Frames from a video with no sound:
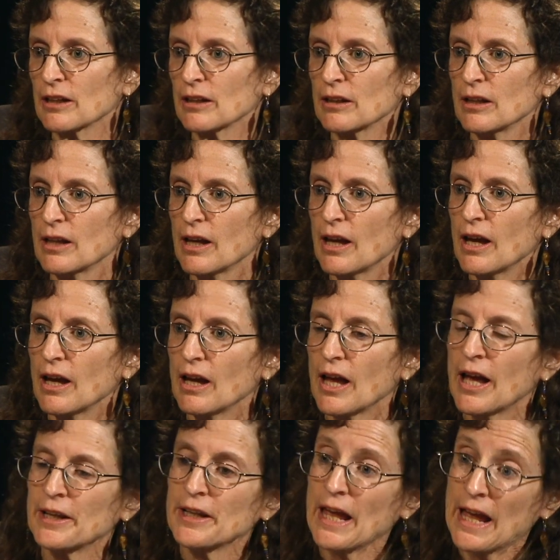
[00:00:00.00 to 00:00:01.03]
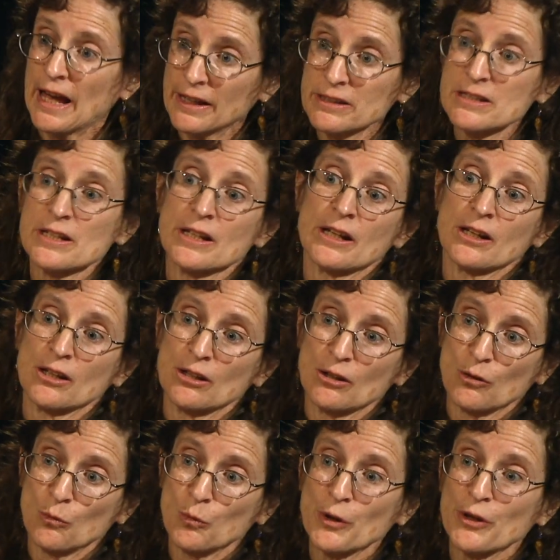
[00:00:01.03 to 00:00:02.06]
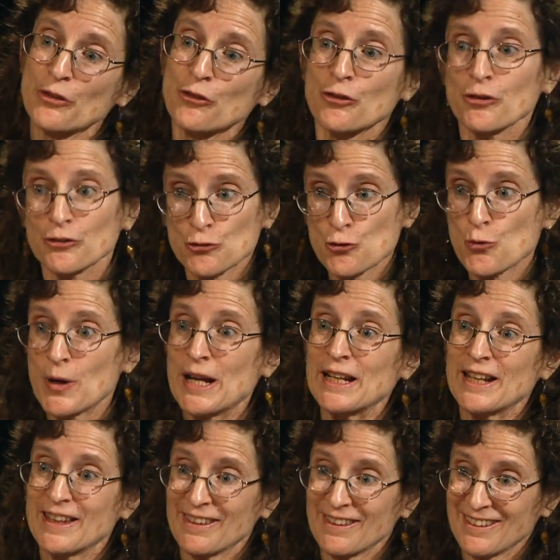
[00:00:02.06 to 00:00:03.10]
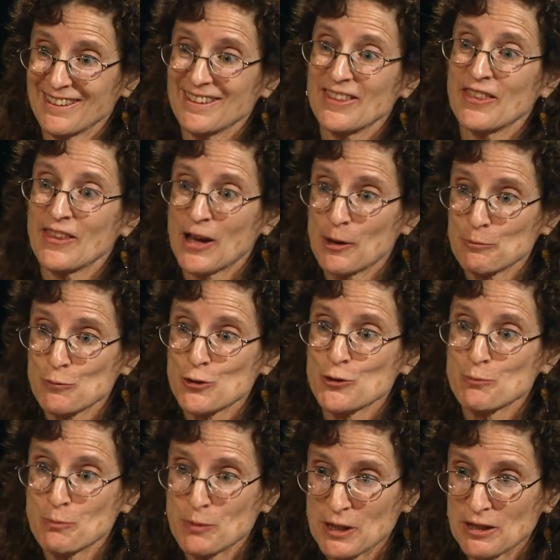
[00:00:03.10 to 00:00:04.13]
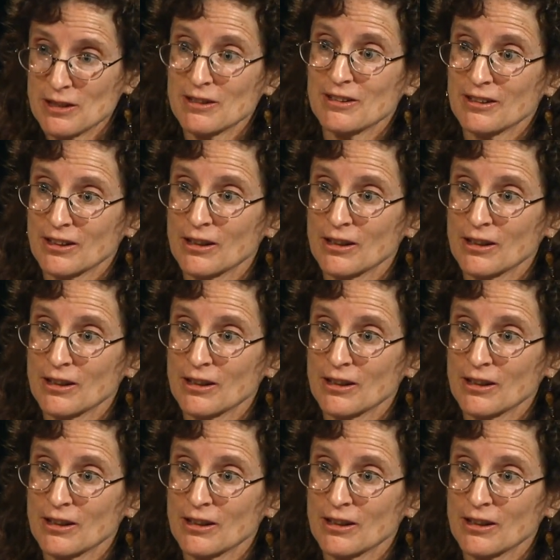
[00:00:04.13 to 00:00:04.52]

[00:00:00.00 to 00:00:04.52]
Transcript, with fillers: Mm-hmm and ending with training them to That's be right.